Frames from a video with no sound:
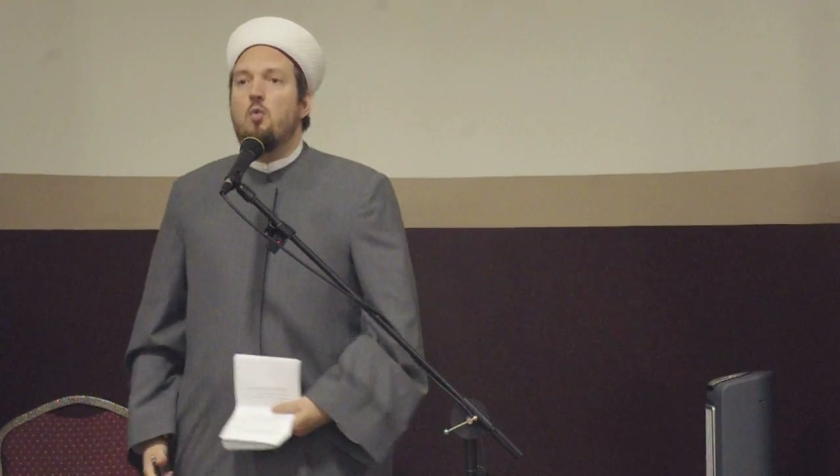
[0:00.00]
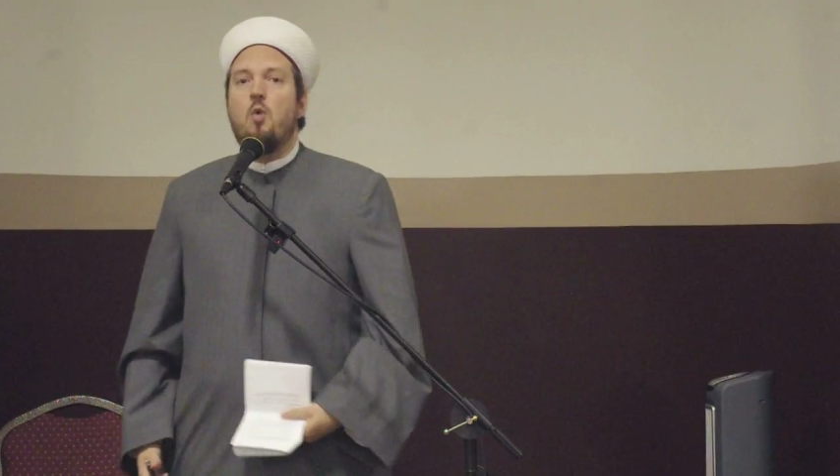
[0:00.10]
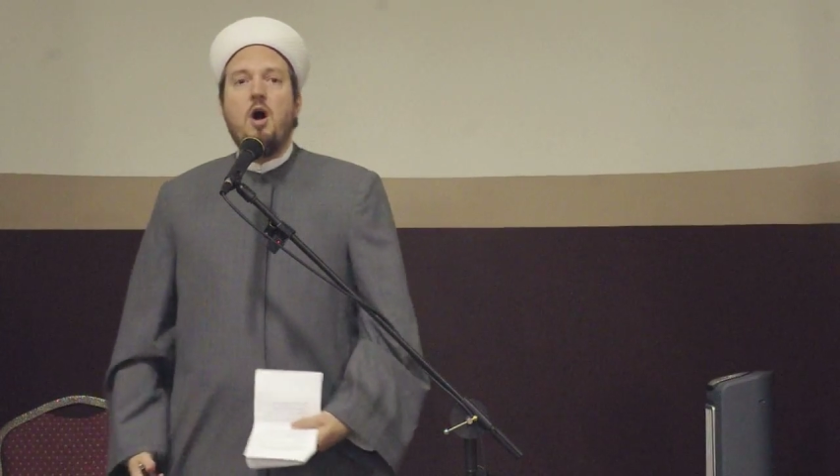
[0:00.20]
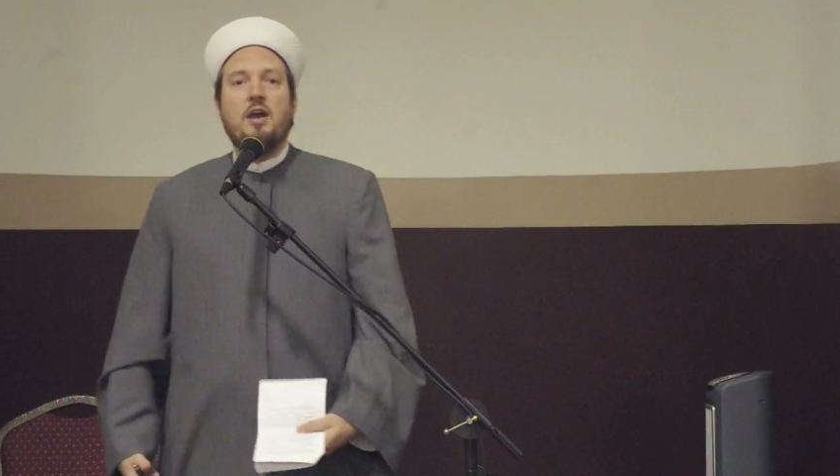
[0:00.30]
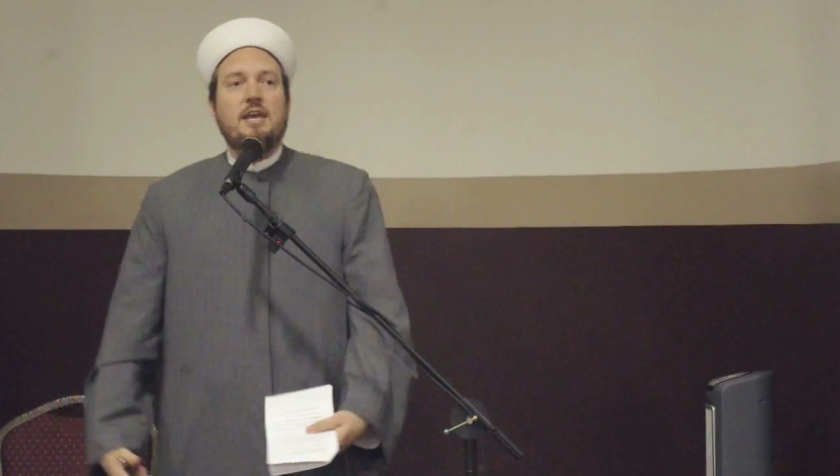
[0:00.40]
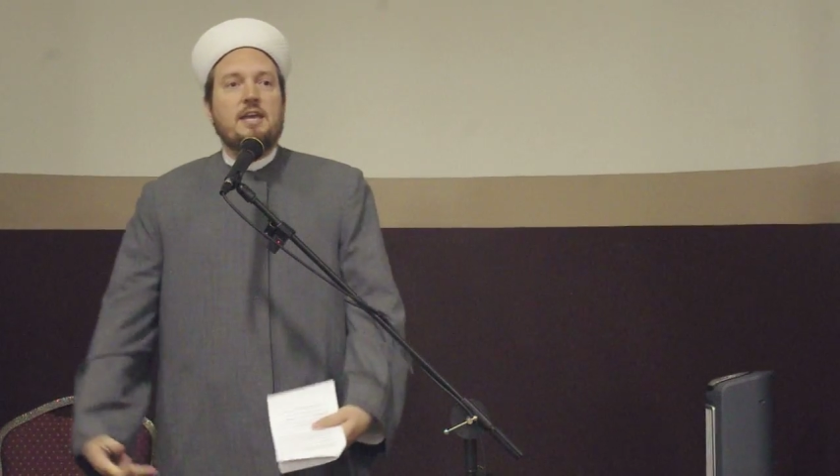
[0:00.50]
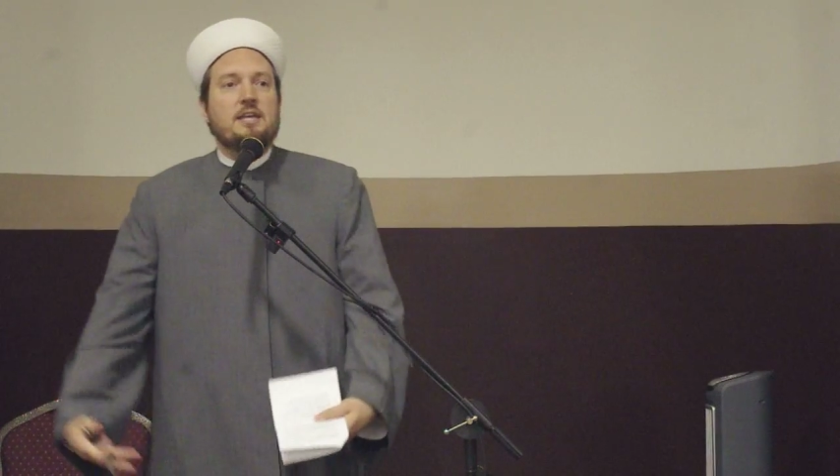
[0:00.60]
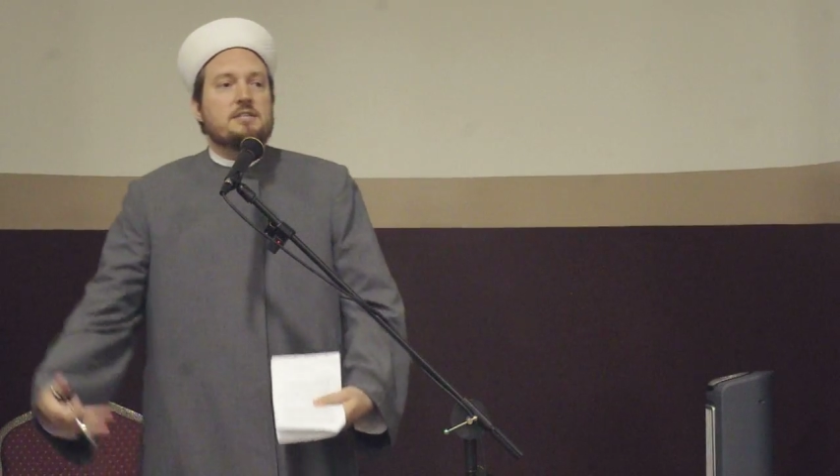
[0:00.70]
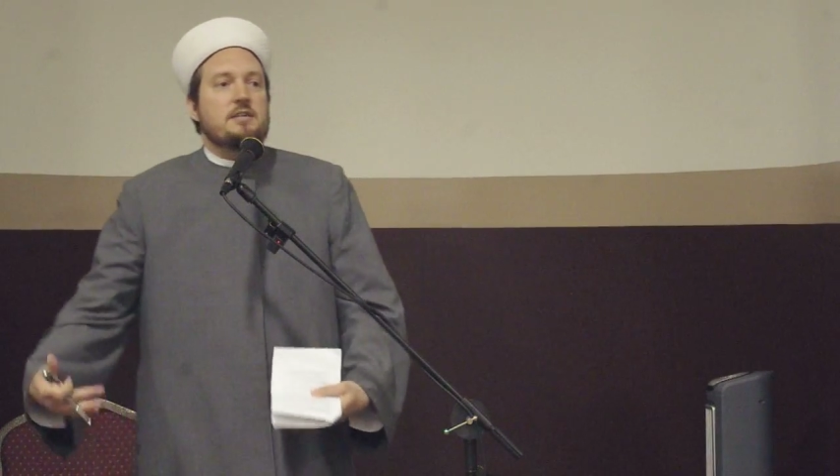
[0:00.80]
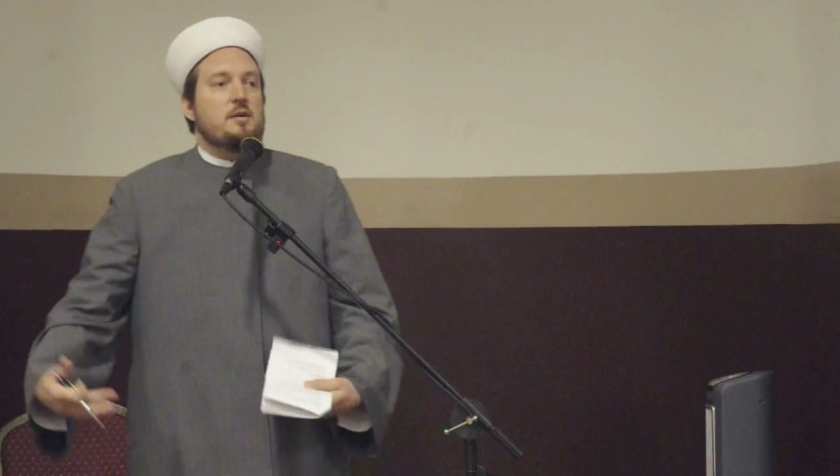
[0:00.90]

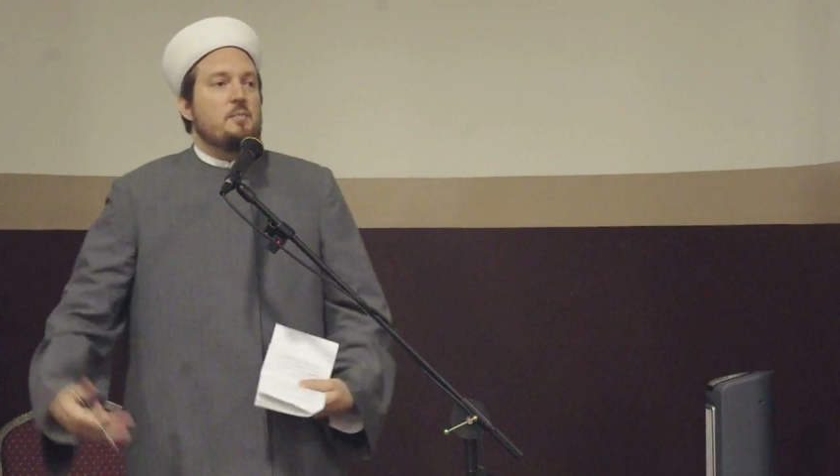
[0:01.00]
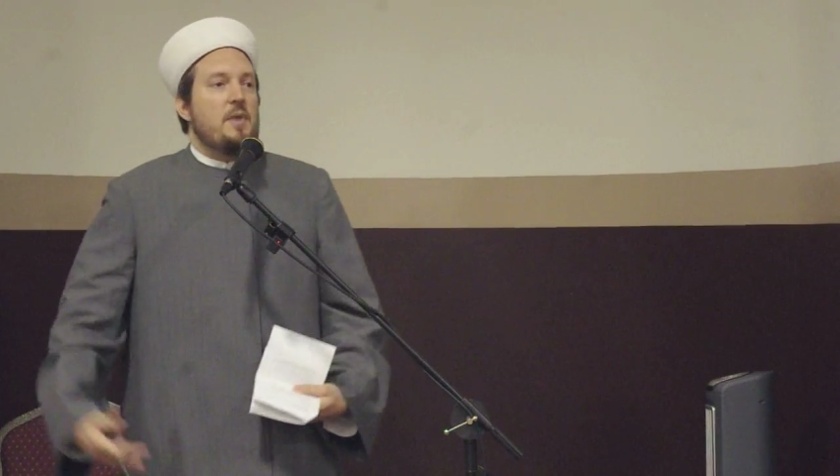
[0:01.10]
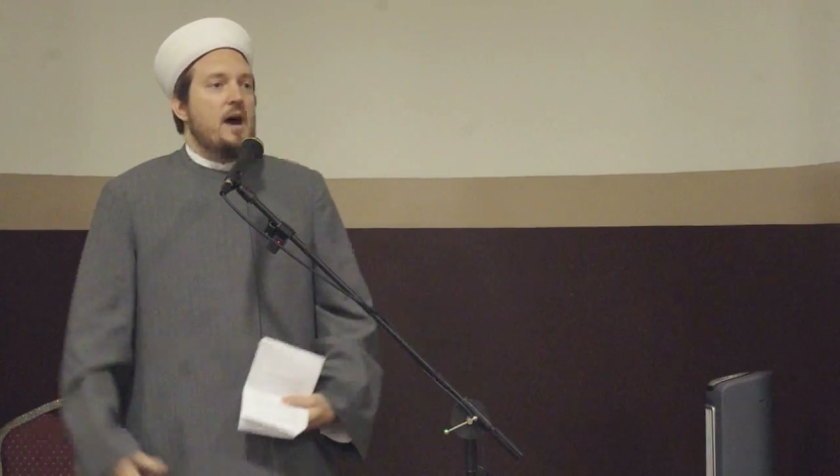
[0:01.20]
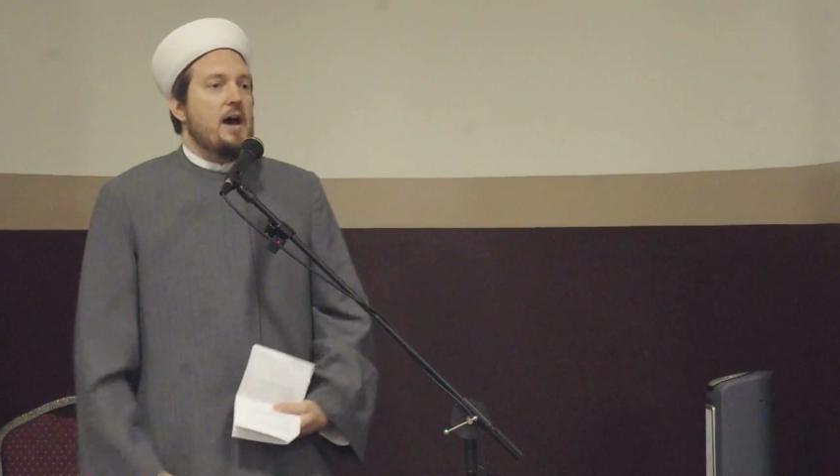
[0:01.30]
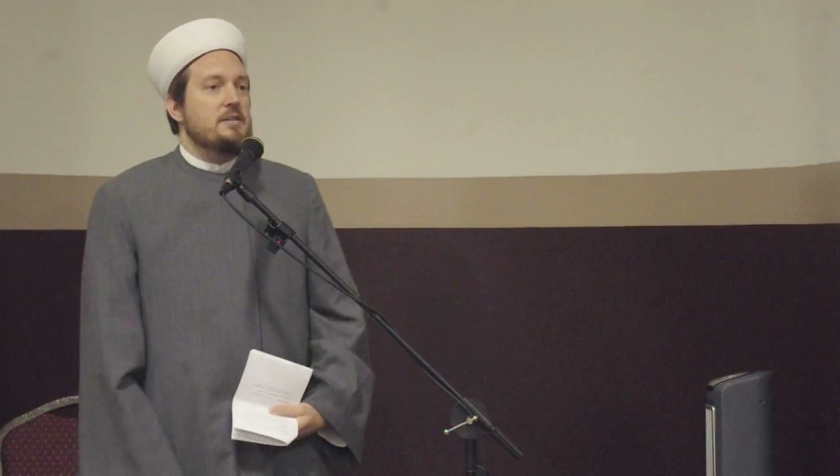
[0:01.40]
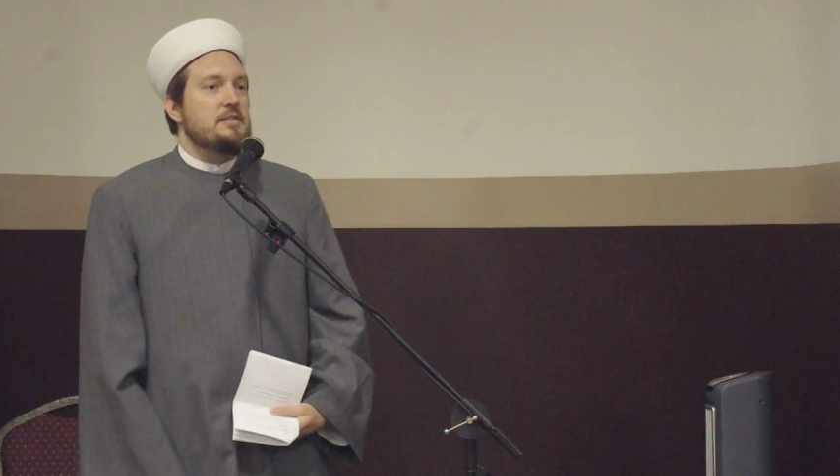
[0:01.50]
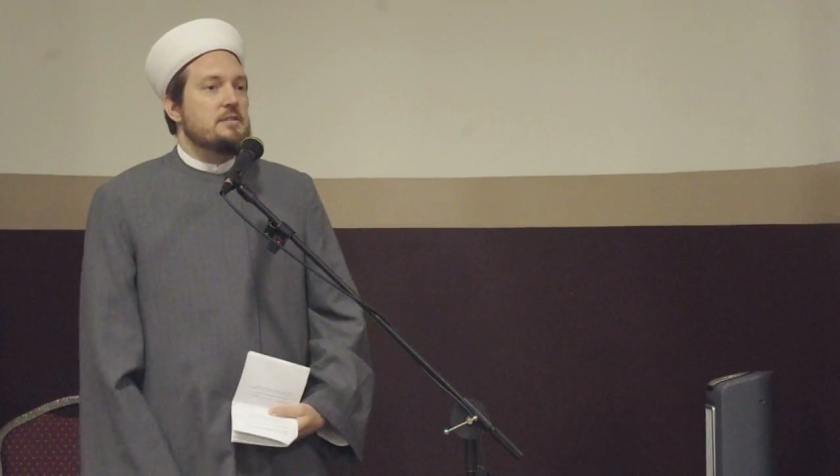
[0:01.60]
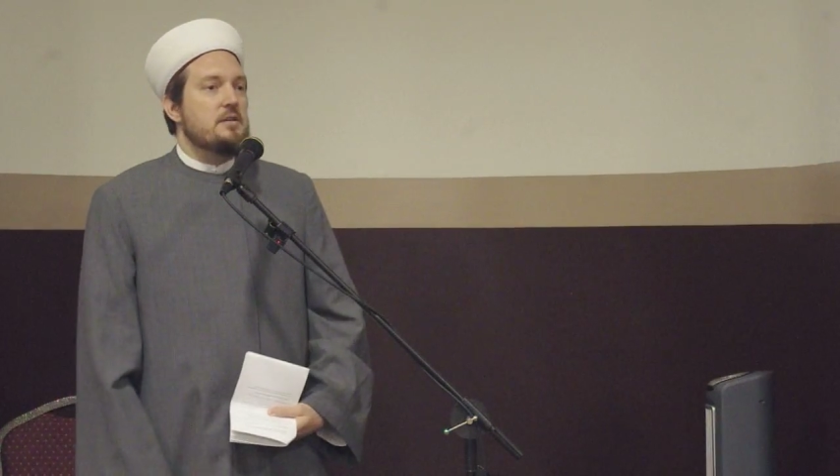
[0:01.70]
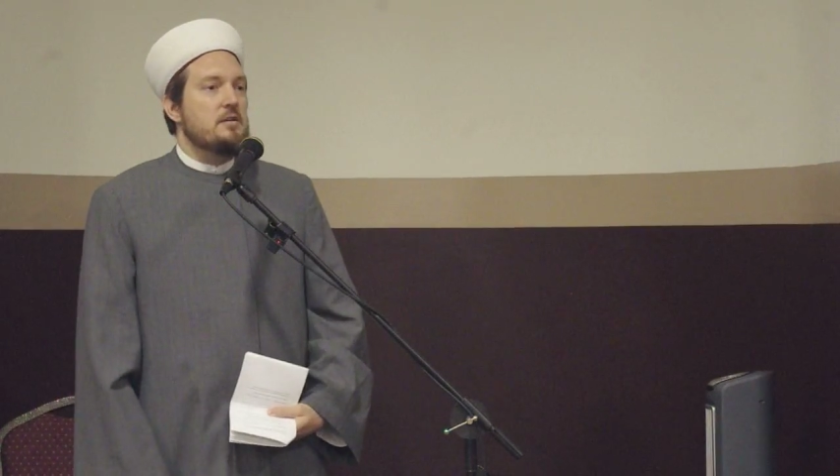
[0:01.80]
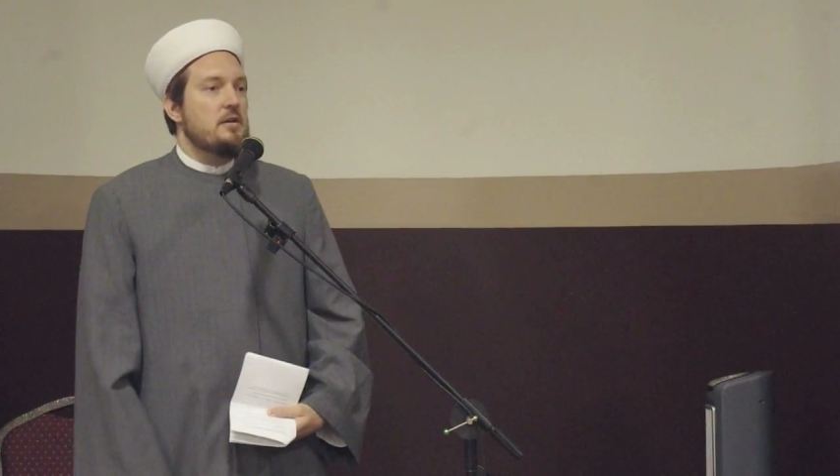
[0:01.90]
walking into the
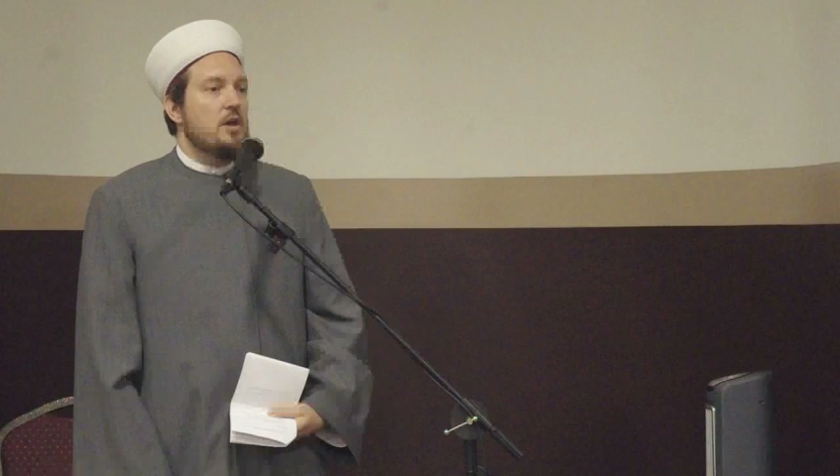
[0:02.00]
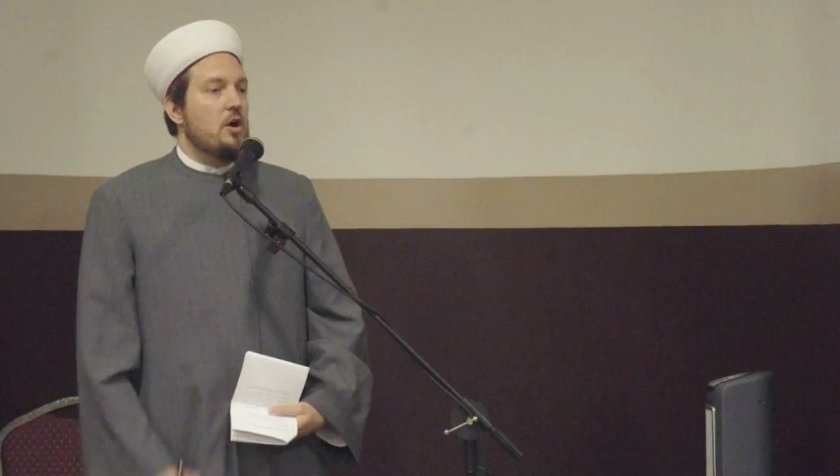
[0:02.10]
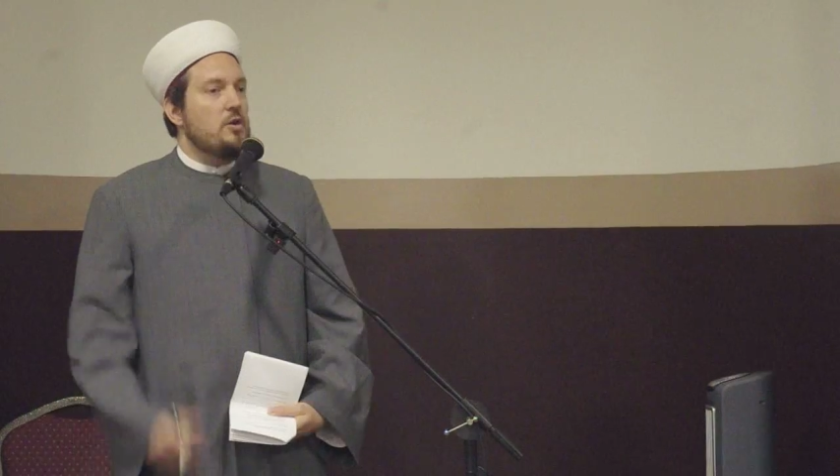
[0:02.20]
mosque,